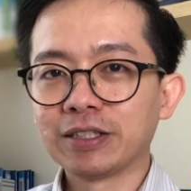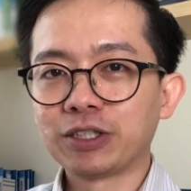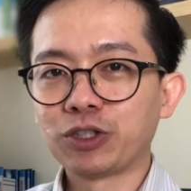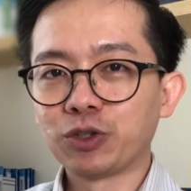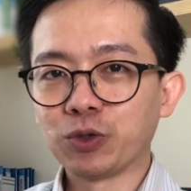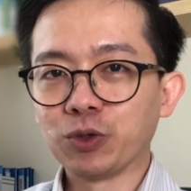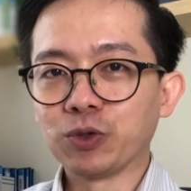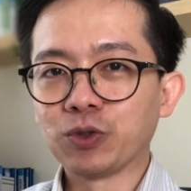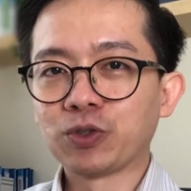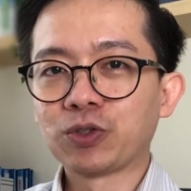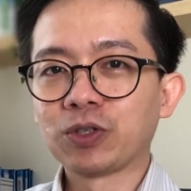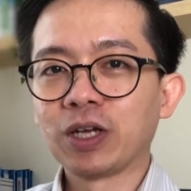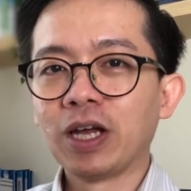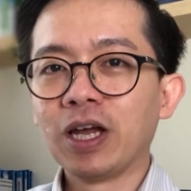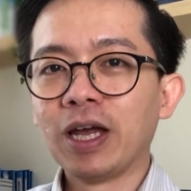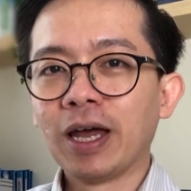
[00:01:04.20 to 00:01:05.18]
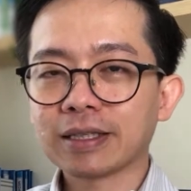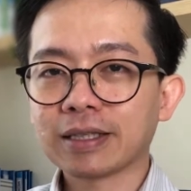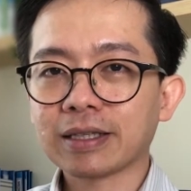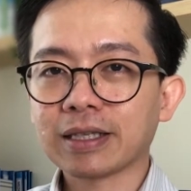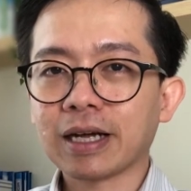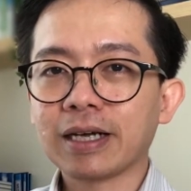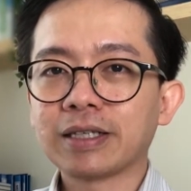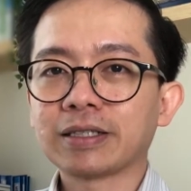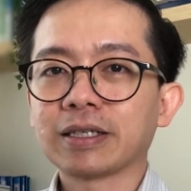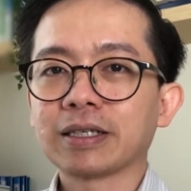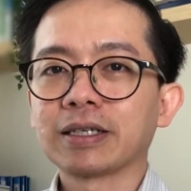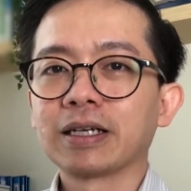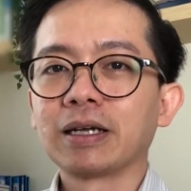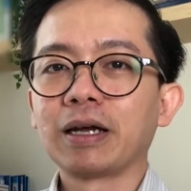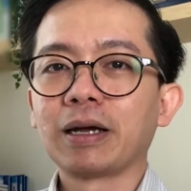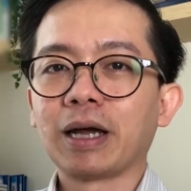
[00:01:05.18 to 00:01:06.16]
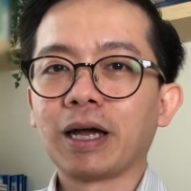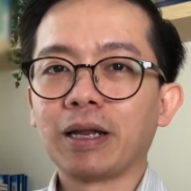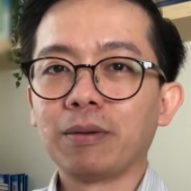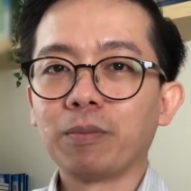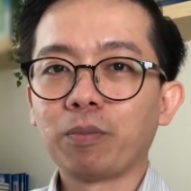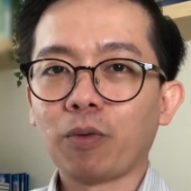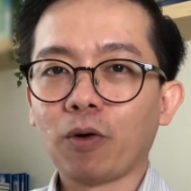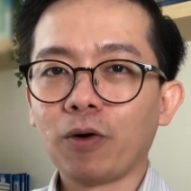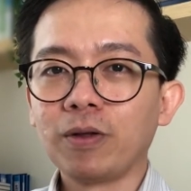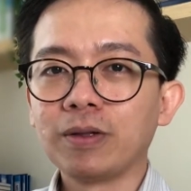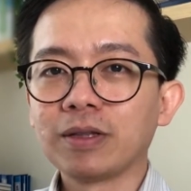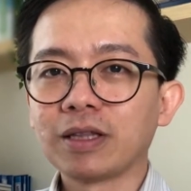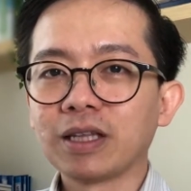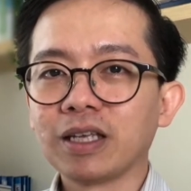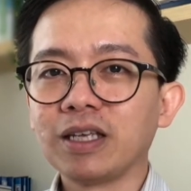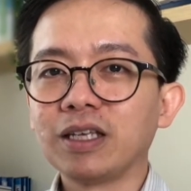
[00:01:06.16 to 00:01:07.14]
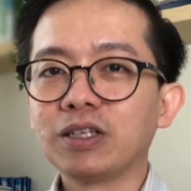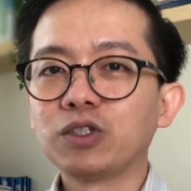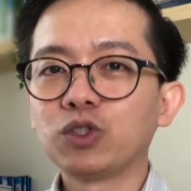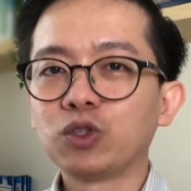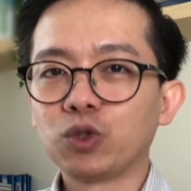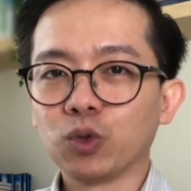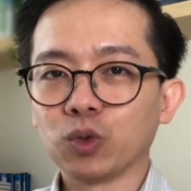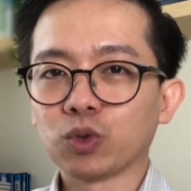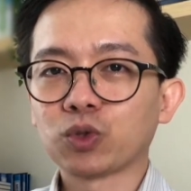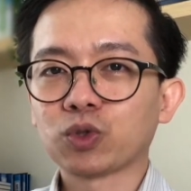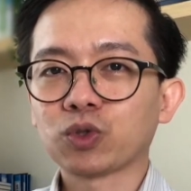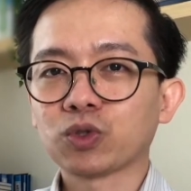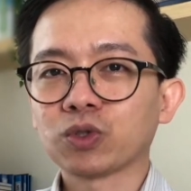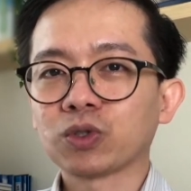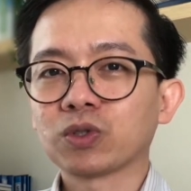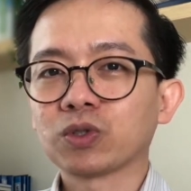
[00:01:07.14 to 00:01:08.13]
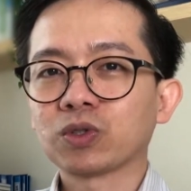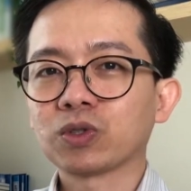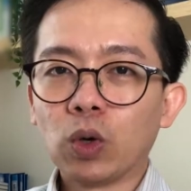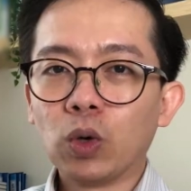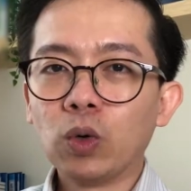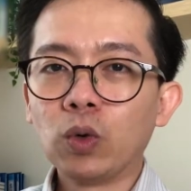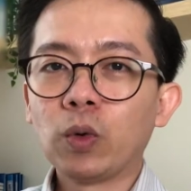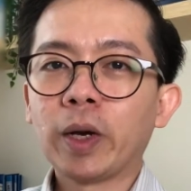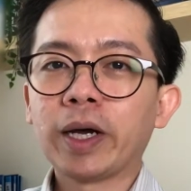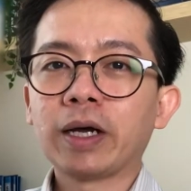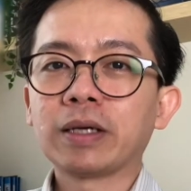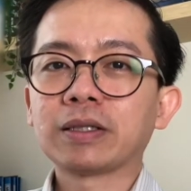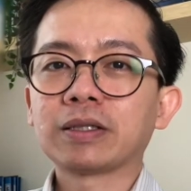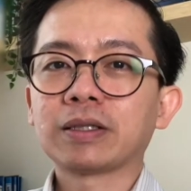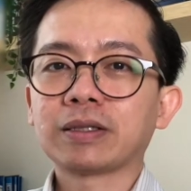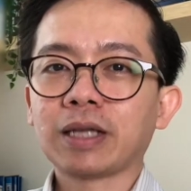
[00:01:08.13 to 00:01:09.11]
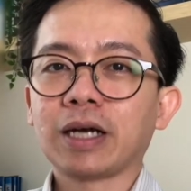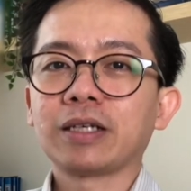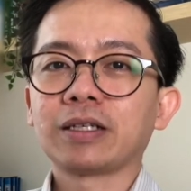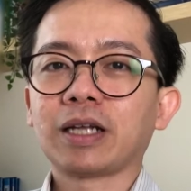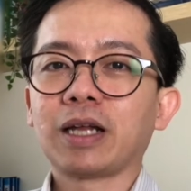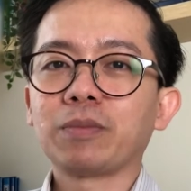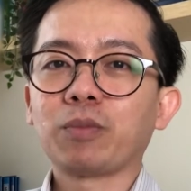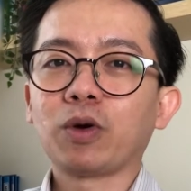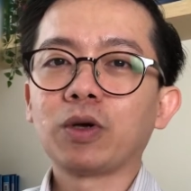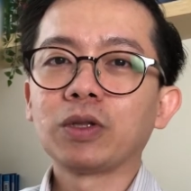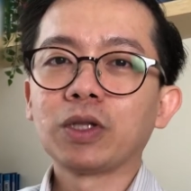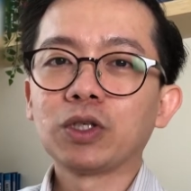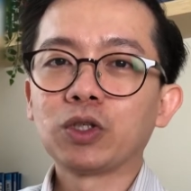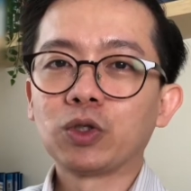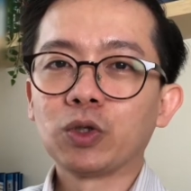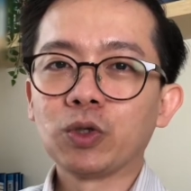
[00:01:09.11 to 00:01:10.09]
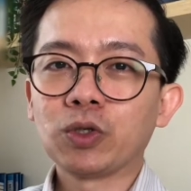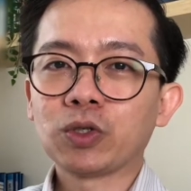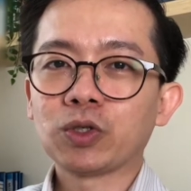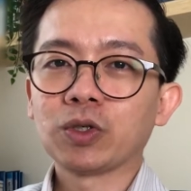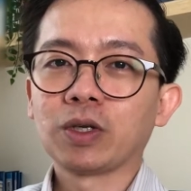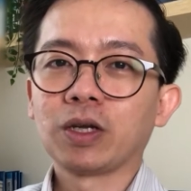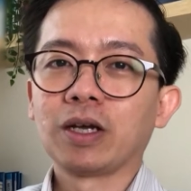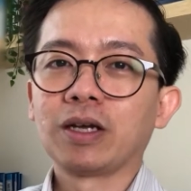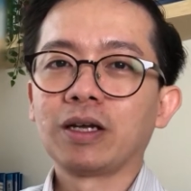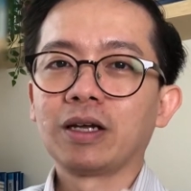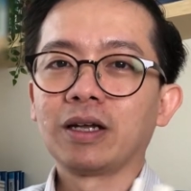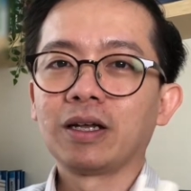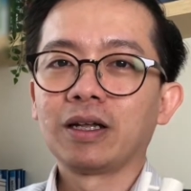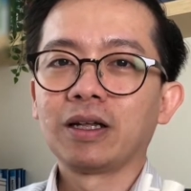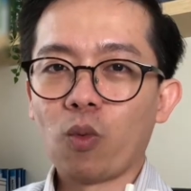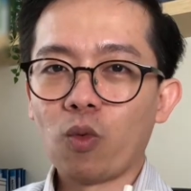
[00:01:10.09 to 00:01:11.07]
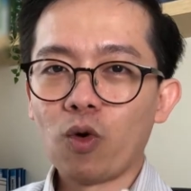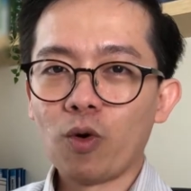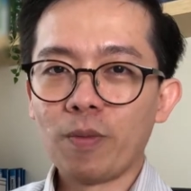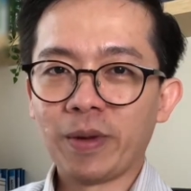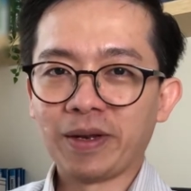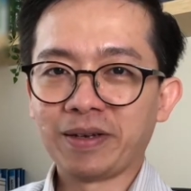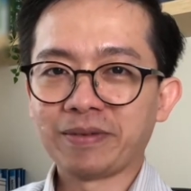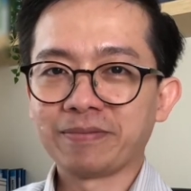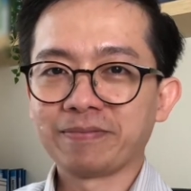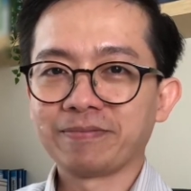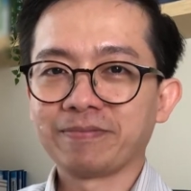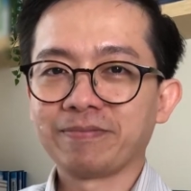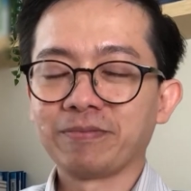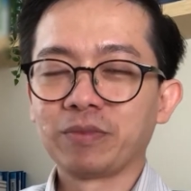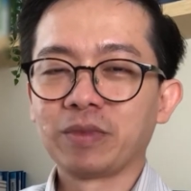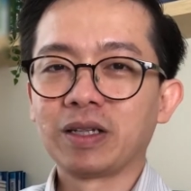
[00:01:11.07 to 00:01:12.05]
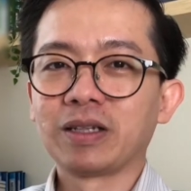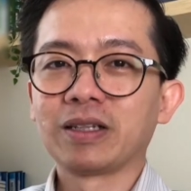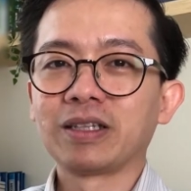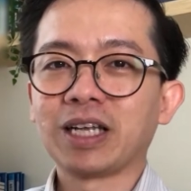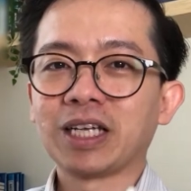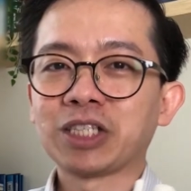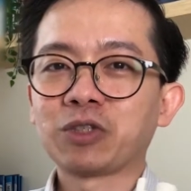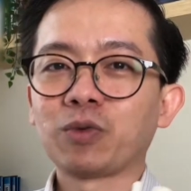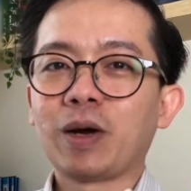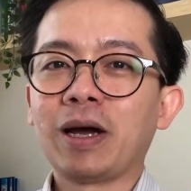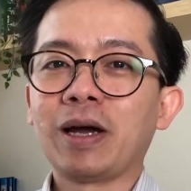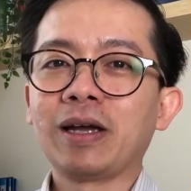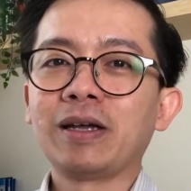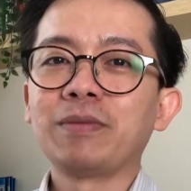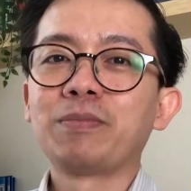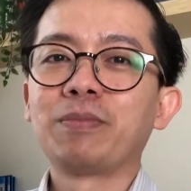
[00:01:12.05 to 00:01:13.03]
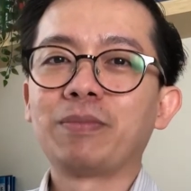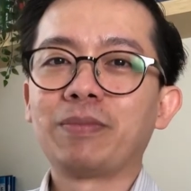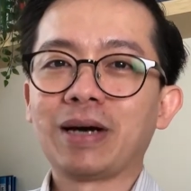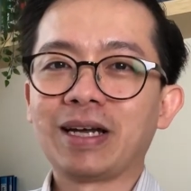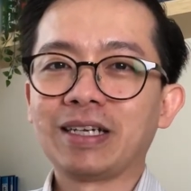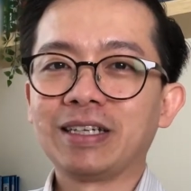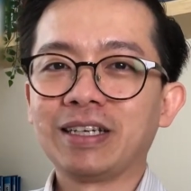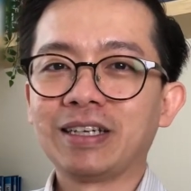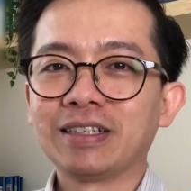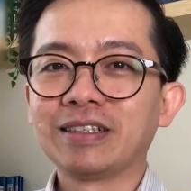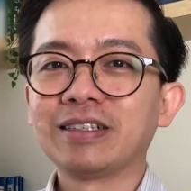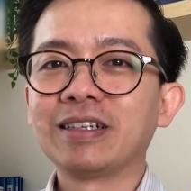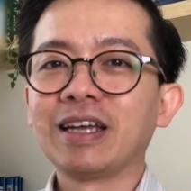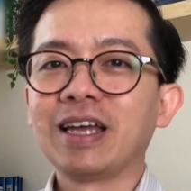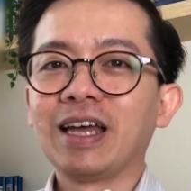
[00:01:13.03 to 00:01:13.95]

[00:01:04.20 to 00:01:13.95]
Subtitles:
shoes, tight and pointy shoes. Who wear tight and pointy shoes? Women. That's why bunion